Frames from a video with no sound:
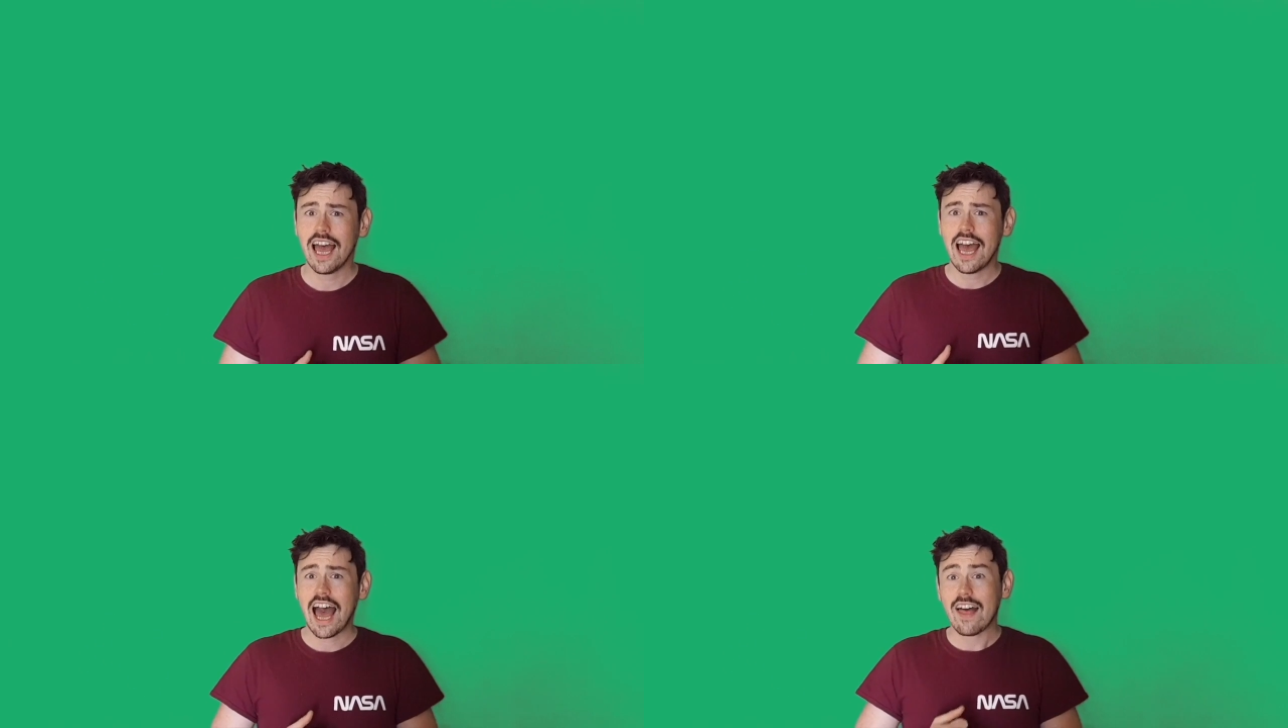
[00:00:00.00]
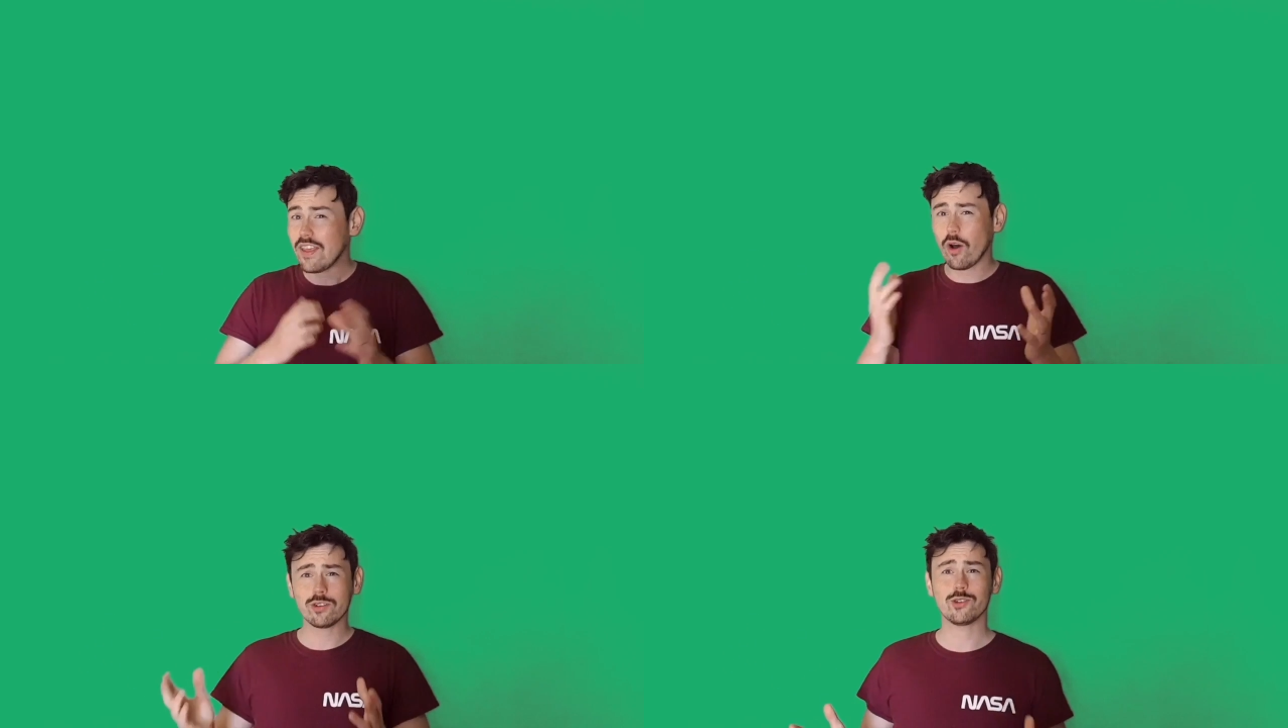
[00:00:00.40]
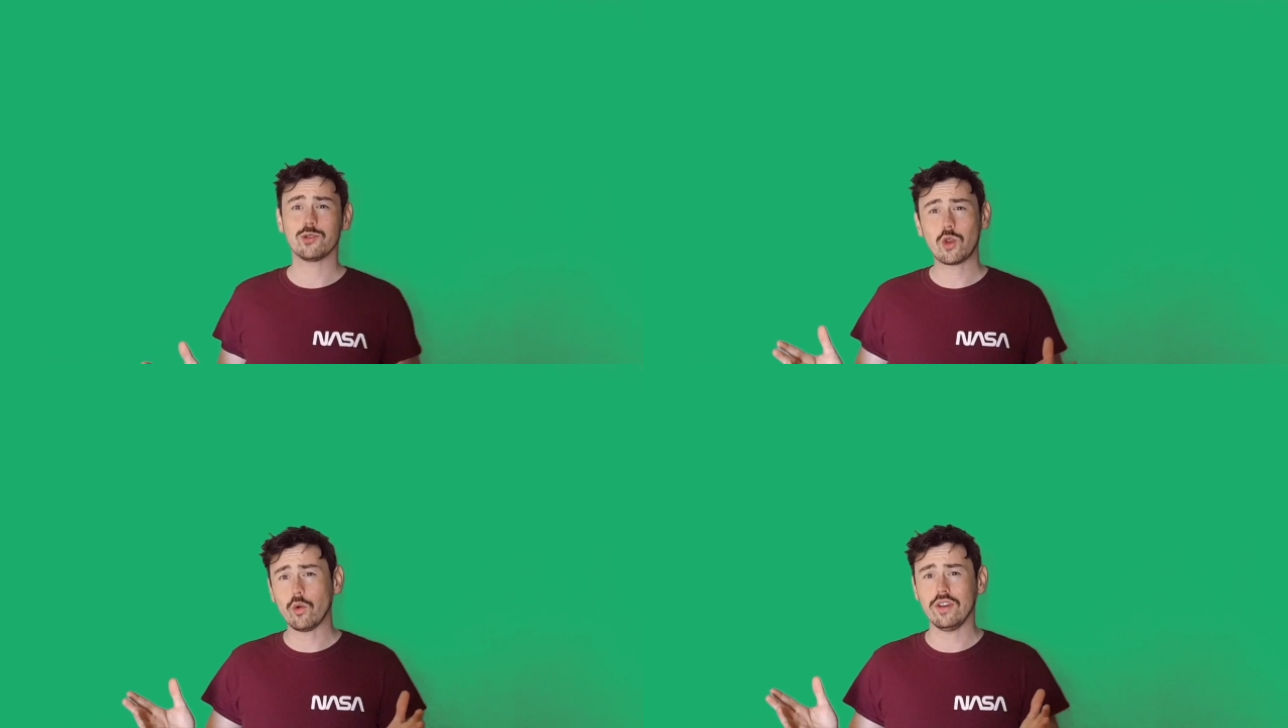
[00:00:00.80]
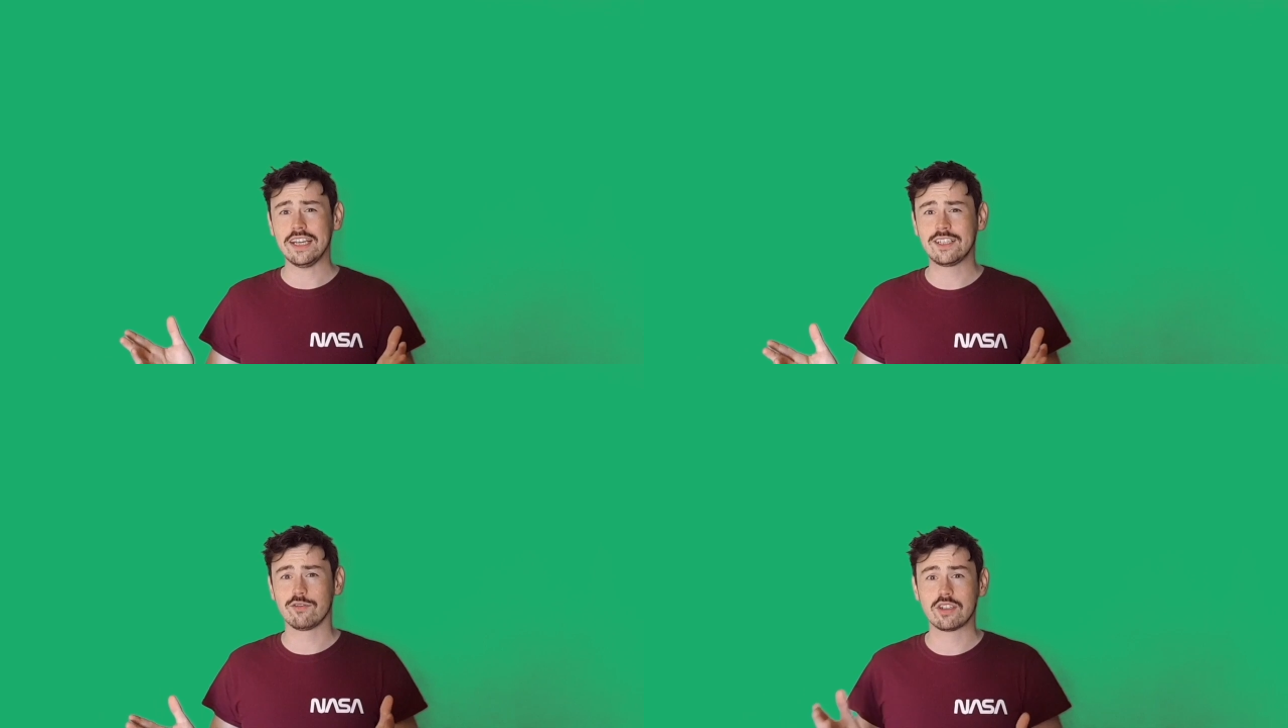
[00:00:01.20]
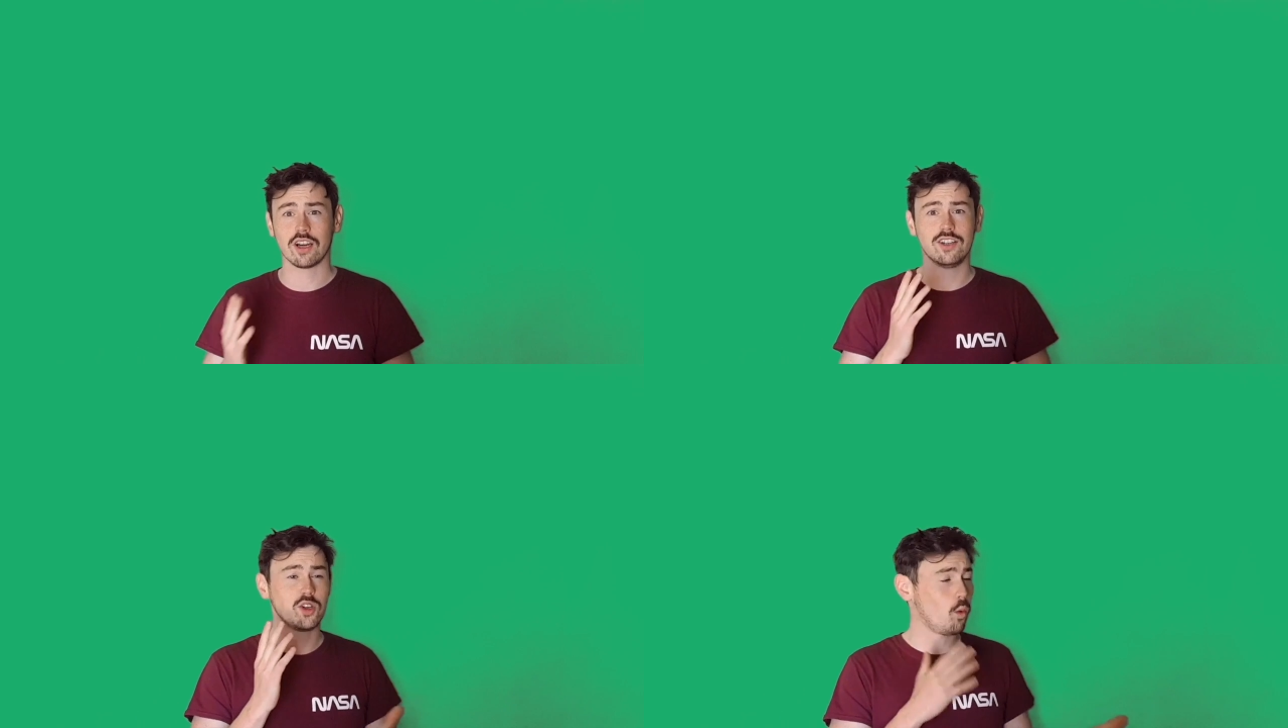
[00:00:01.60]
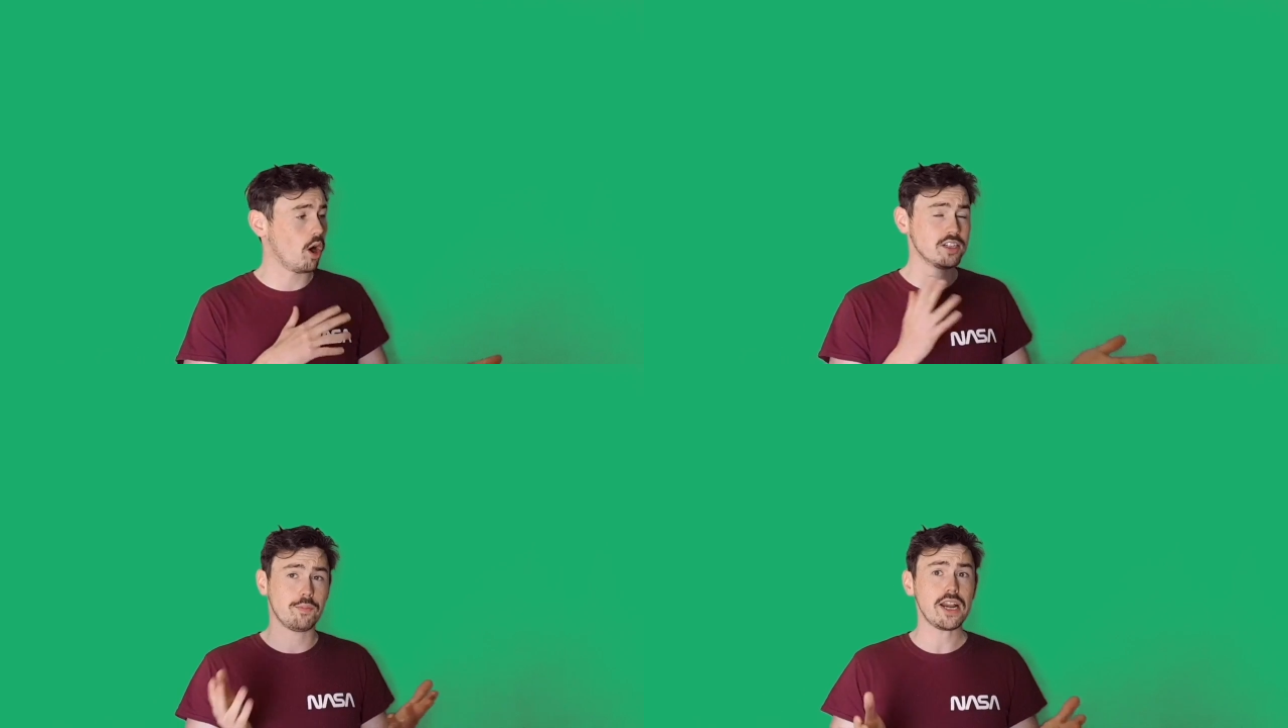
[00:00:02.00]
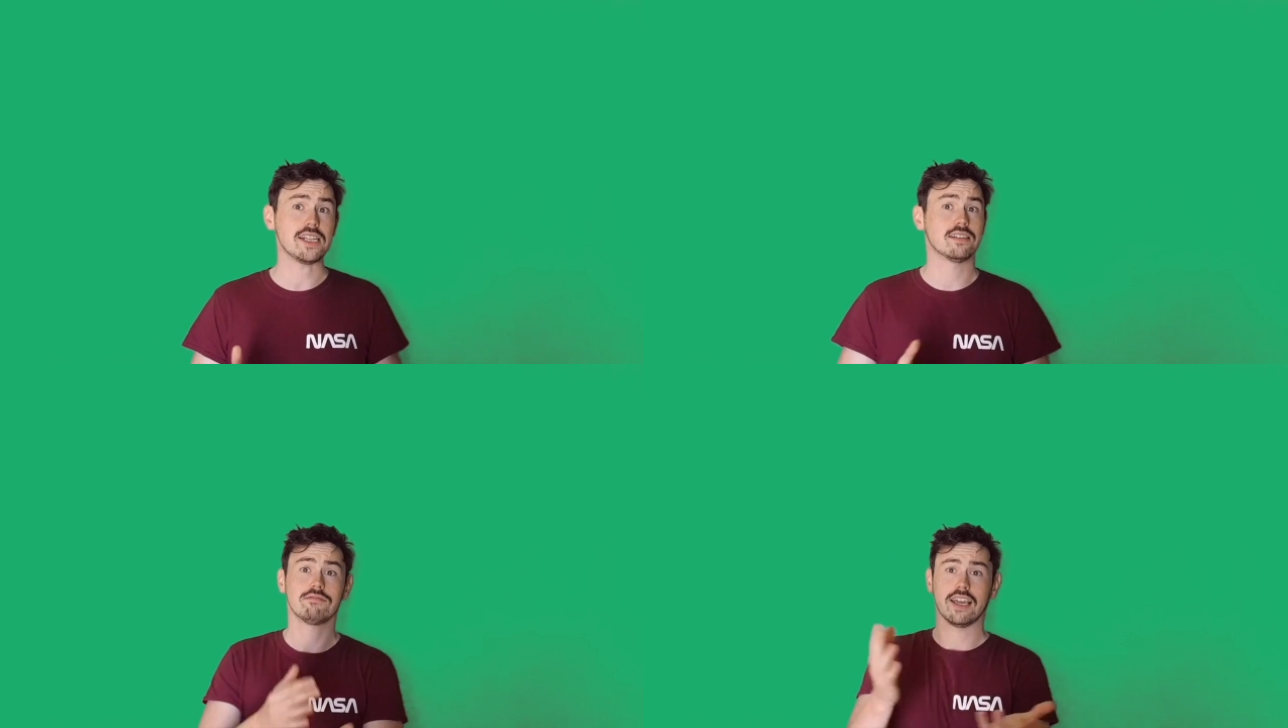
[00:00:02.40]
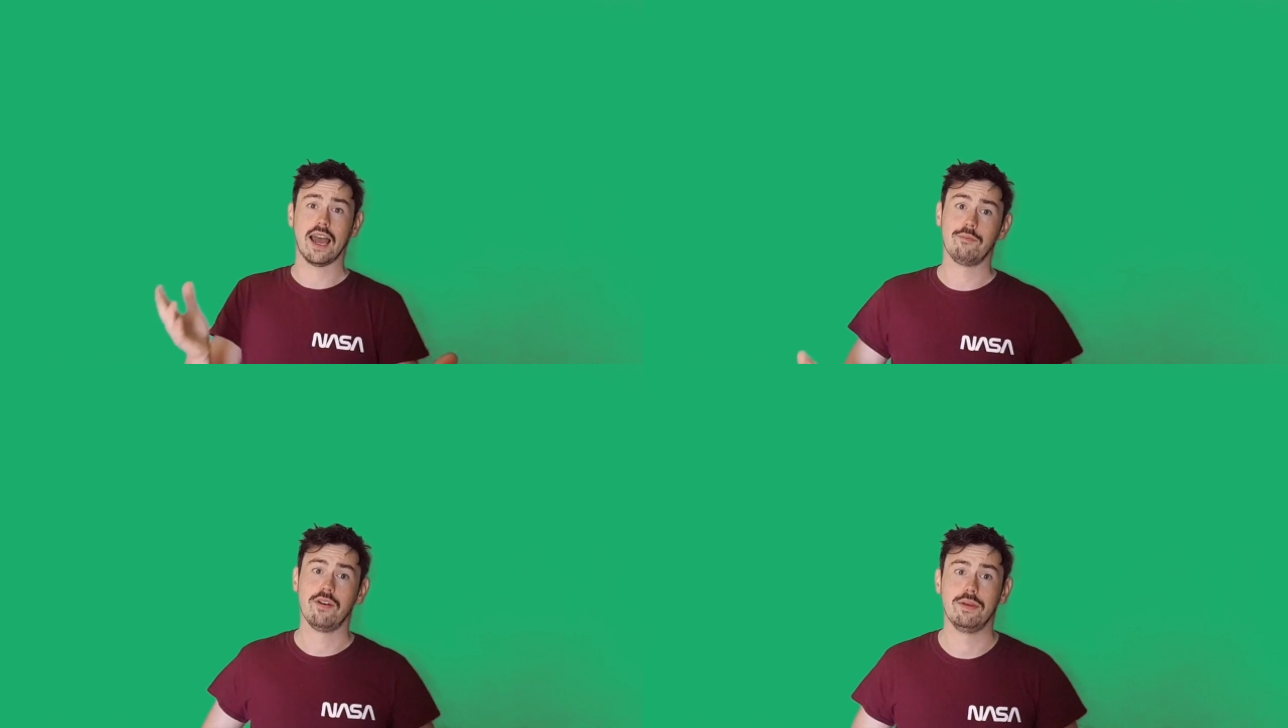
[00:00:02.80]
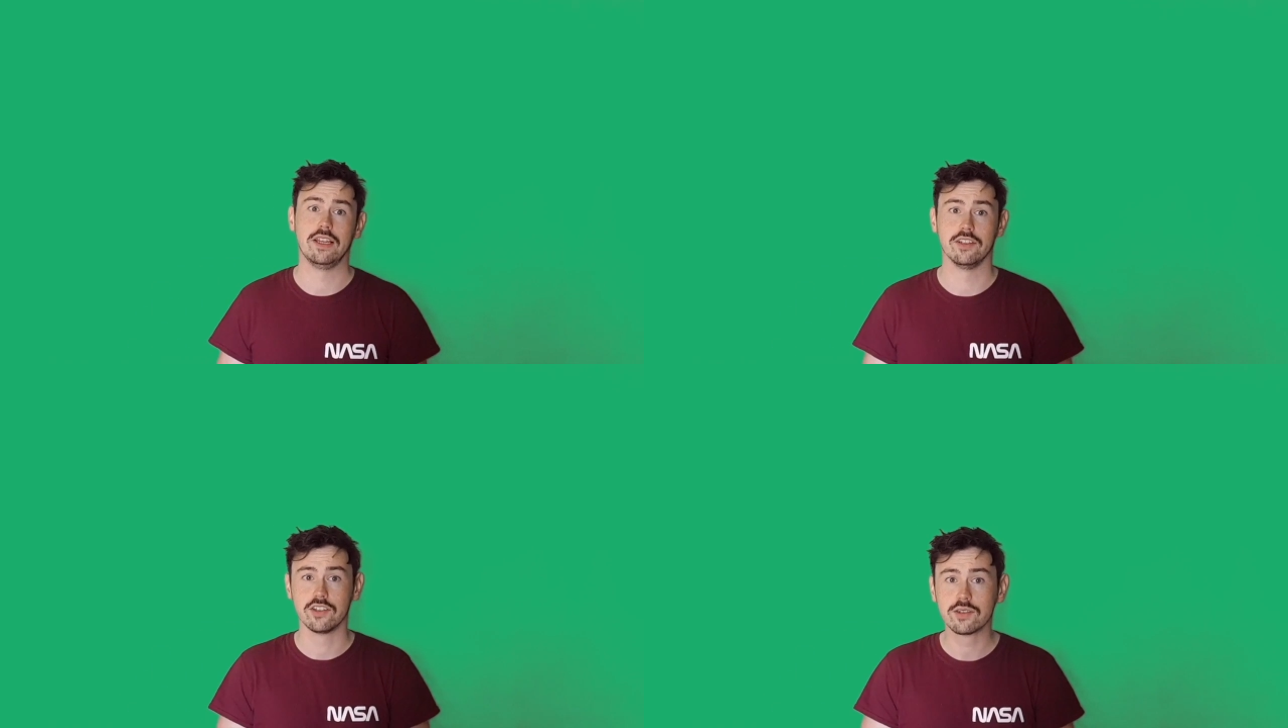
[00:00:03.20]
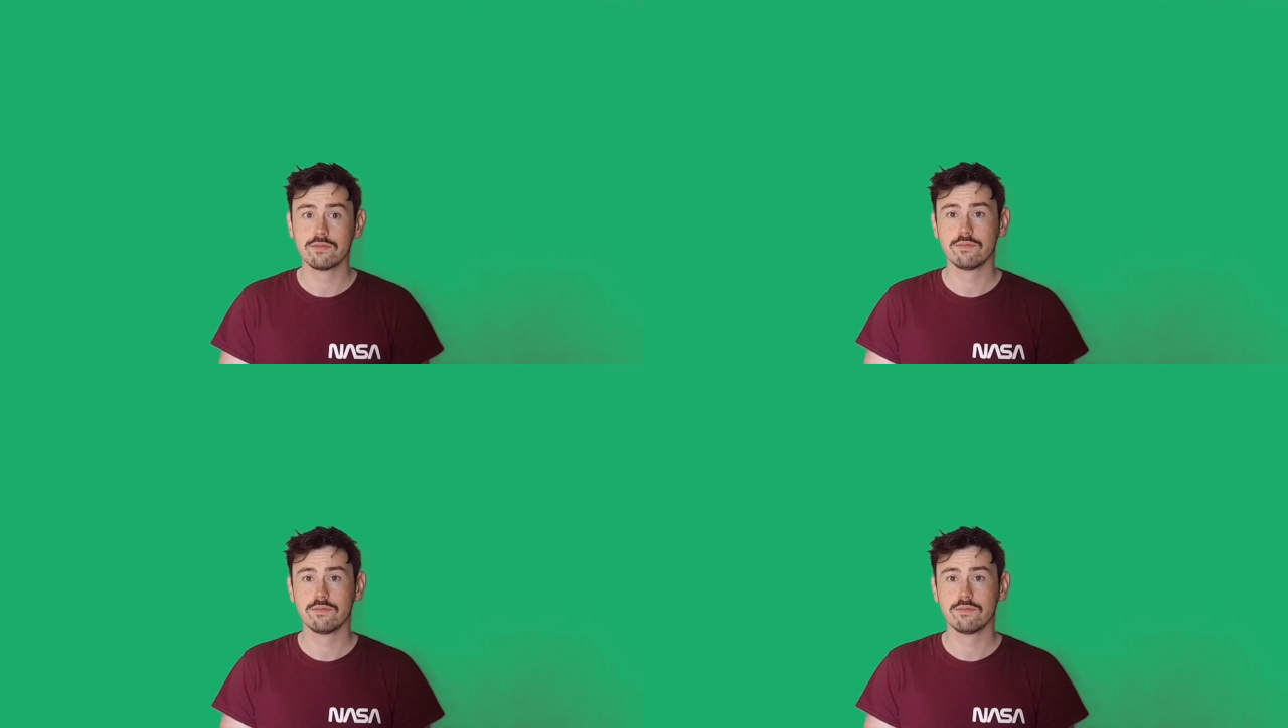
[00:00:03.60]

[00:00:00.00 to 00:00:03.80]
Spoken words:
And they also don't need to return to water to breed, like amphibians.